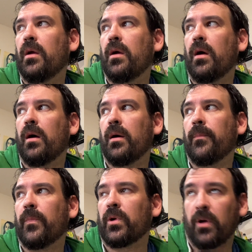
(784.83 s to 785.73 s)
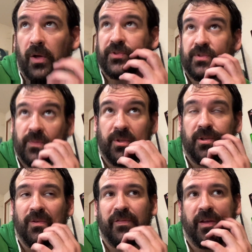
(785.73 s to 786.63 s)
or also something to do
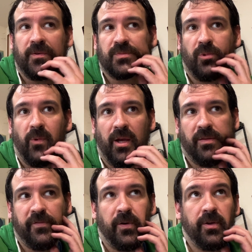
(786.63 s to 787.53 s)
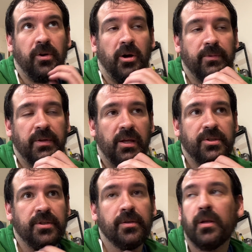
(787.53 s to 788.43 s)
with the fact there's more weight in the front of the car with the
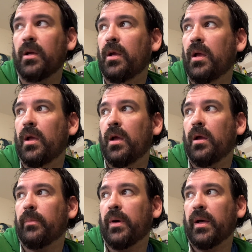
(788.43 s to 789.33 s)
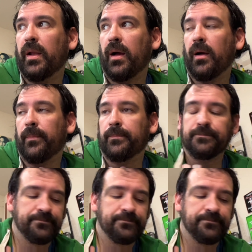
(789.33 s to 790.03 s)
engine. But on